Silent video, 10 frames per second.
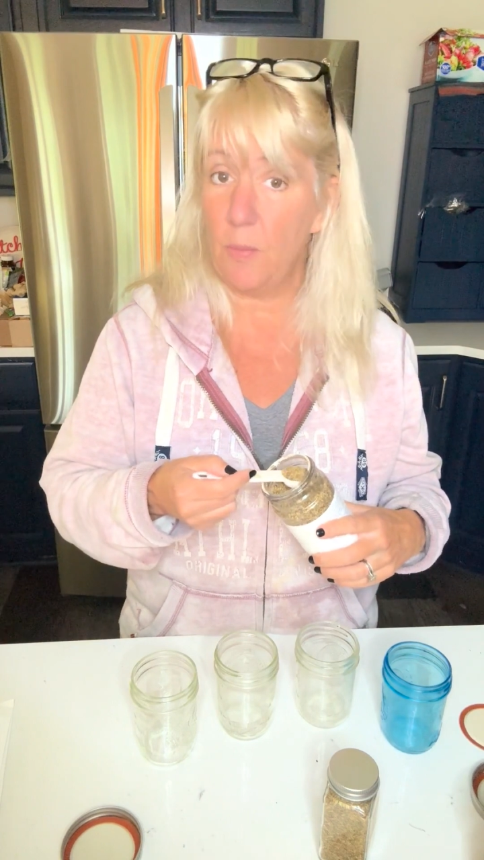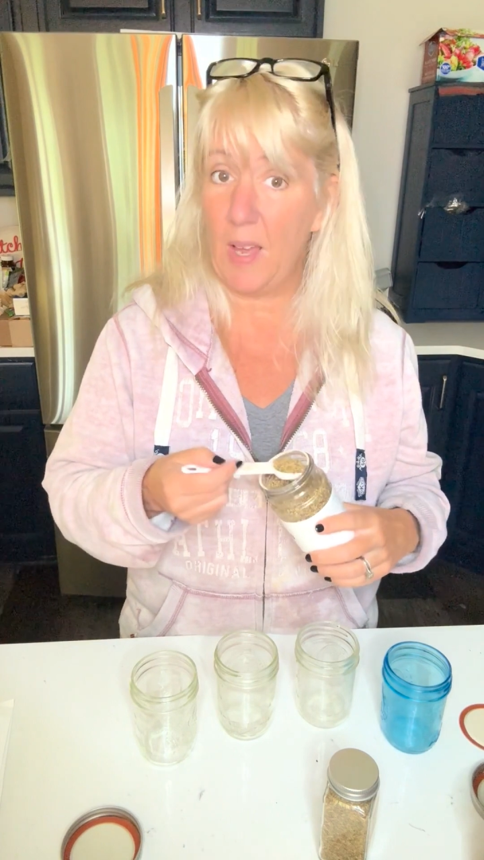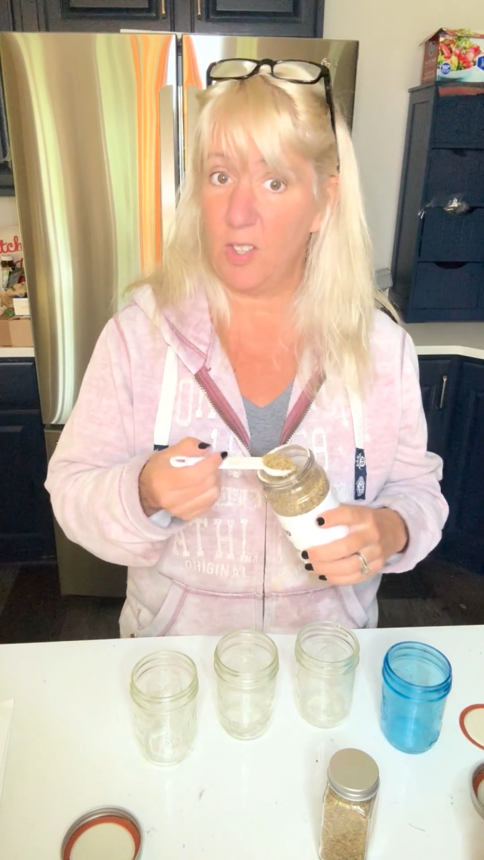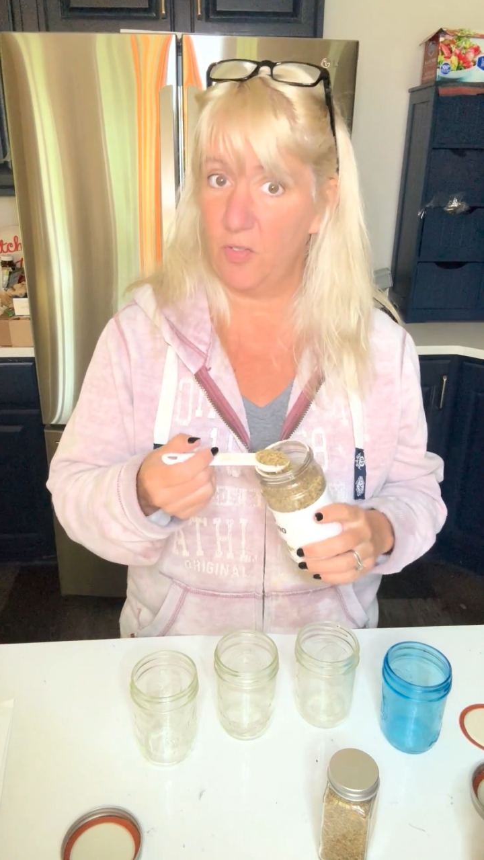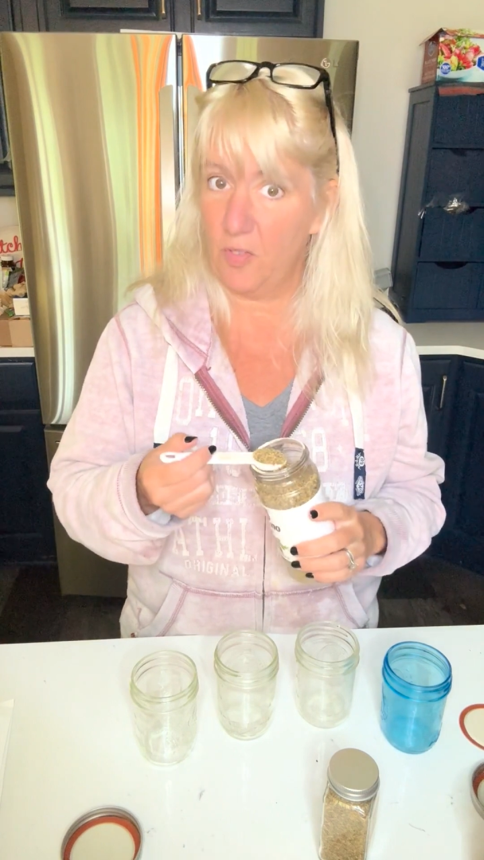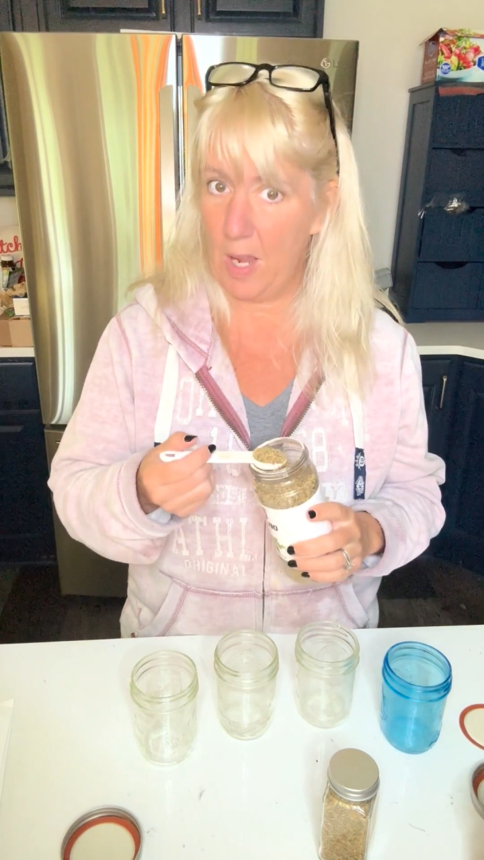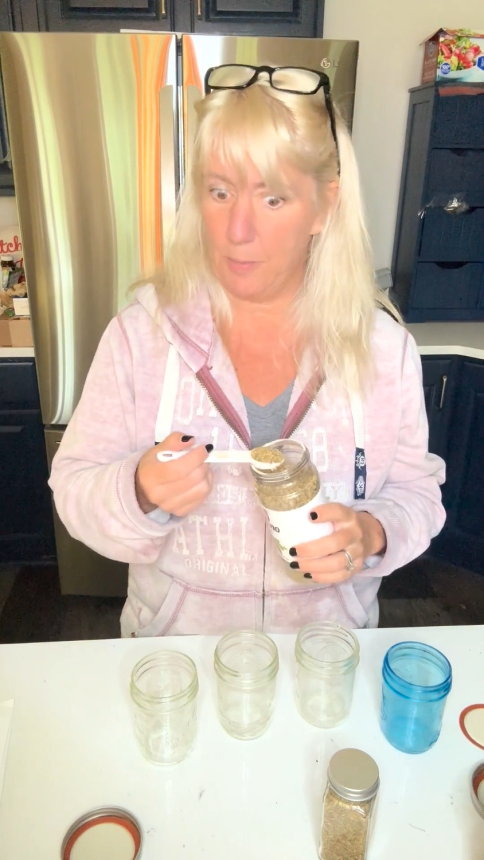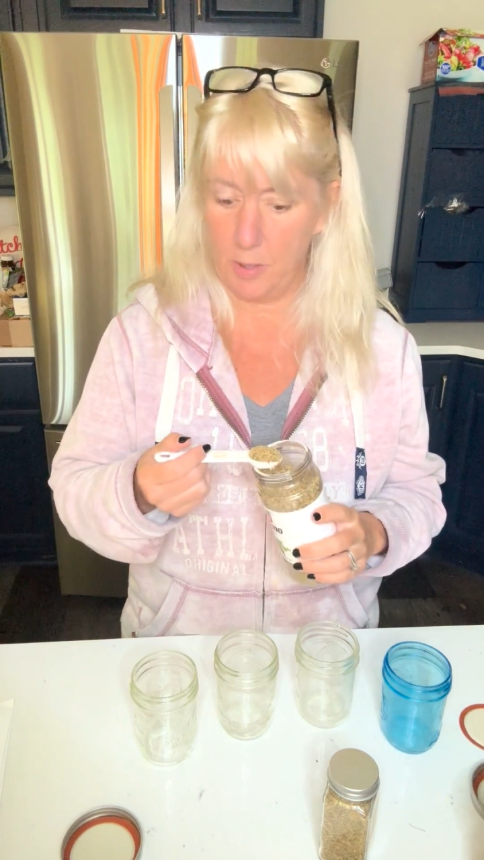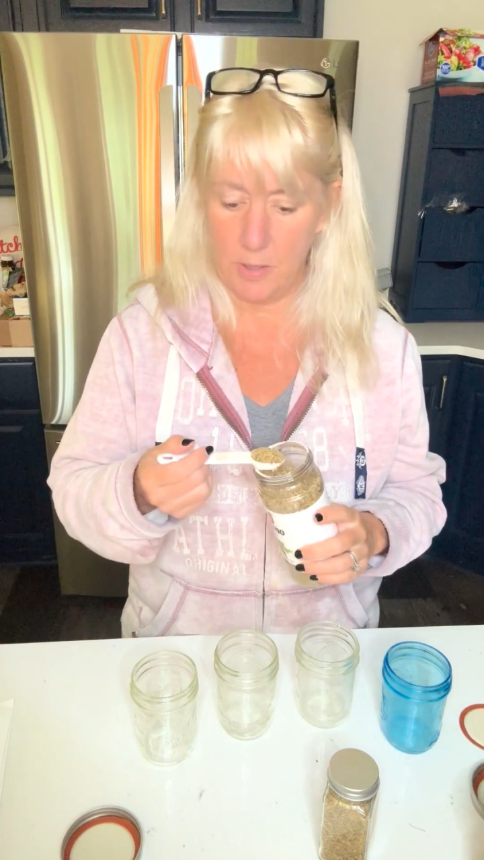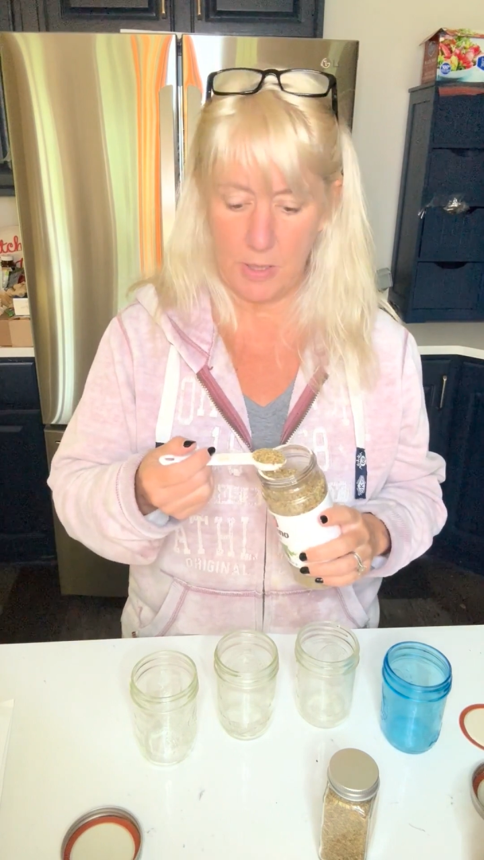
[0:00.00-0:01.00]
that is
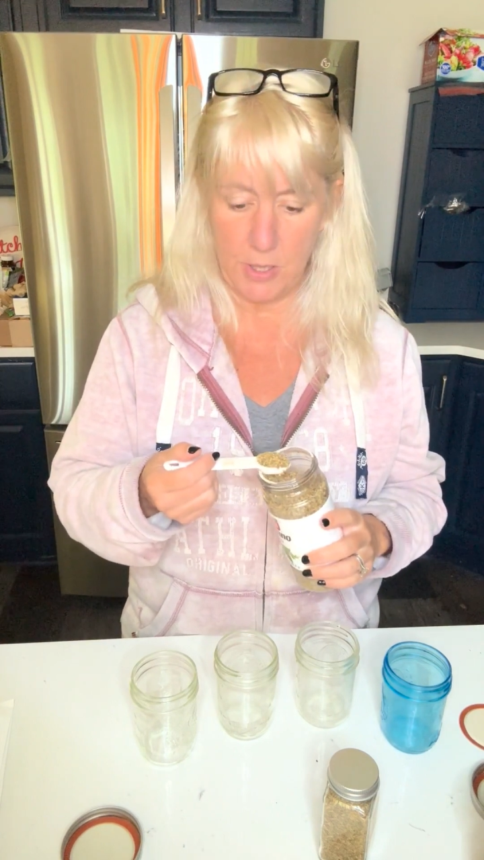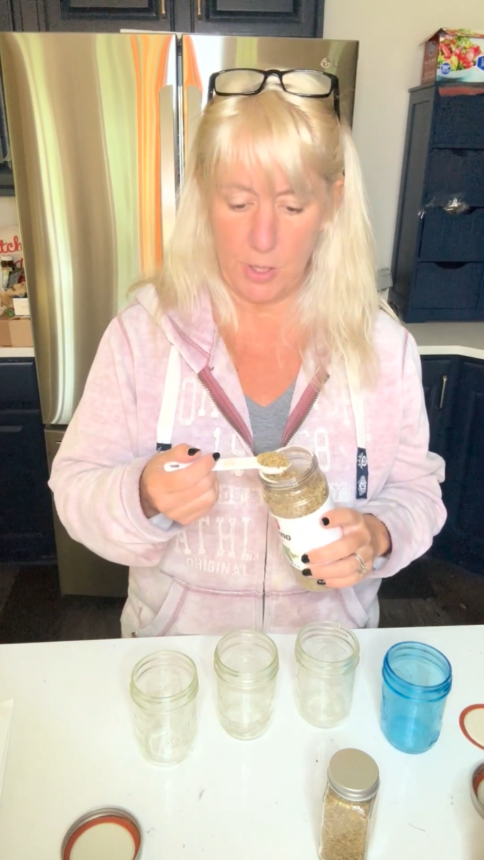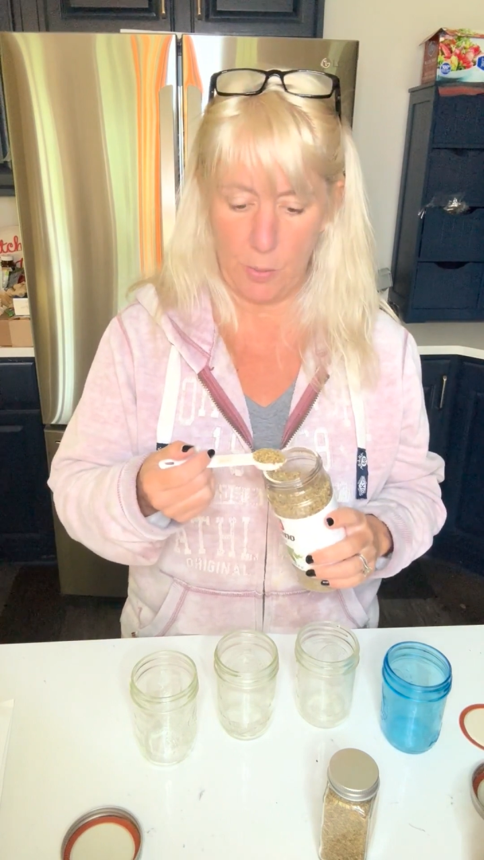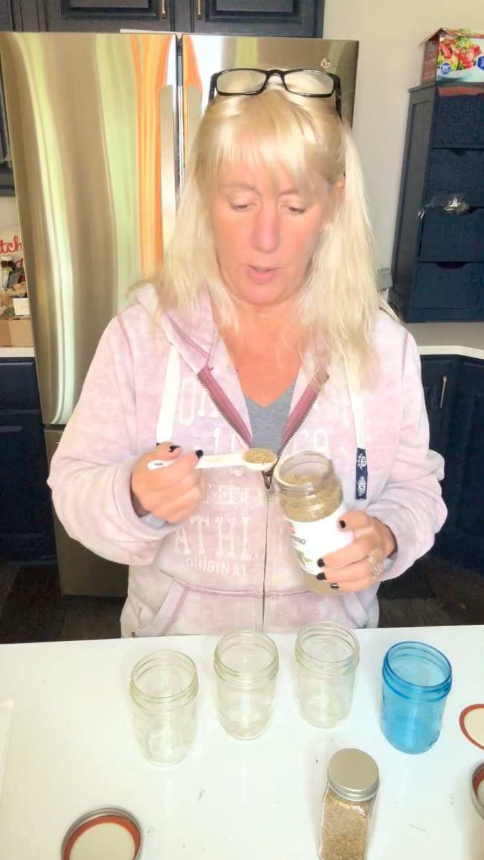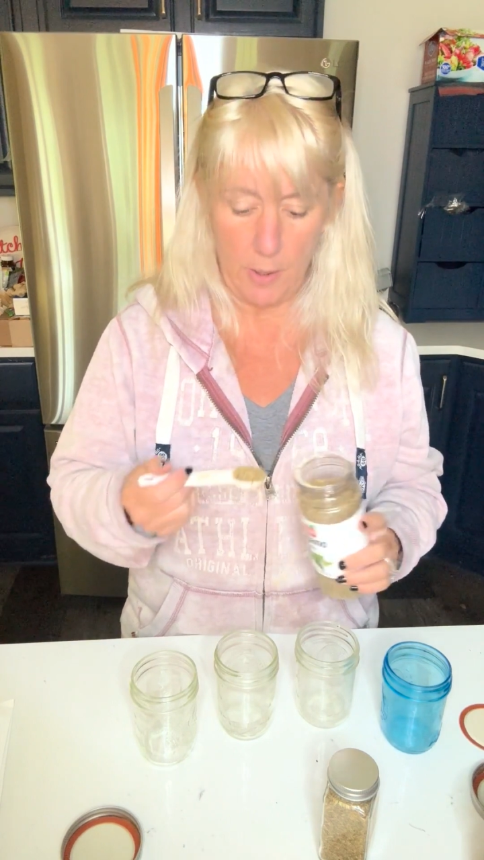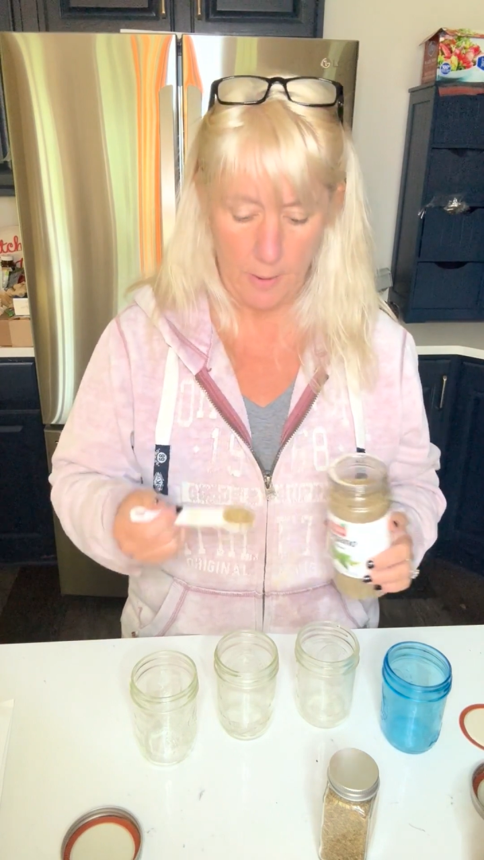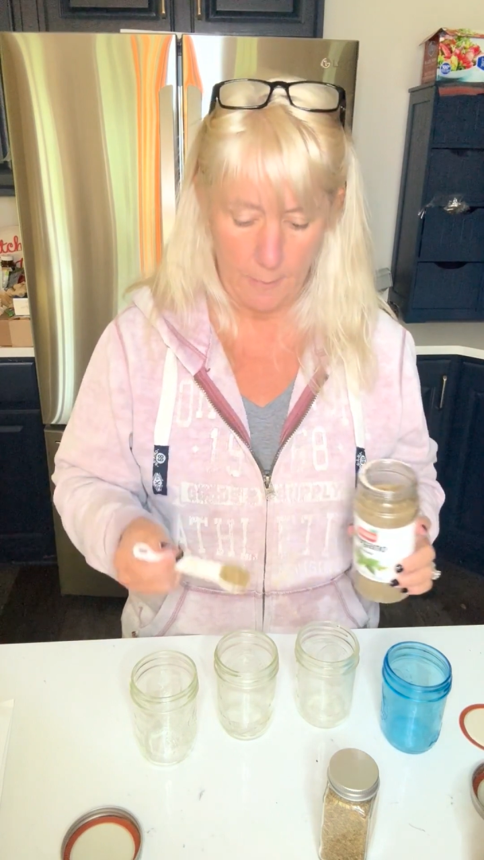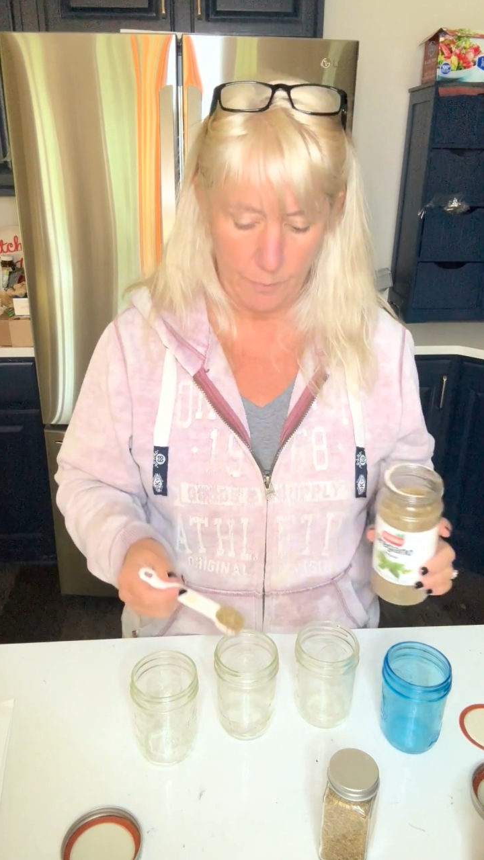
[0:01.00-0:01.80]
fabulous, let's do it.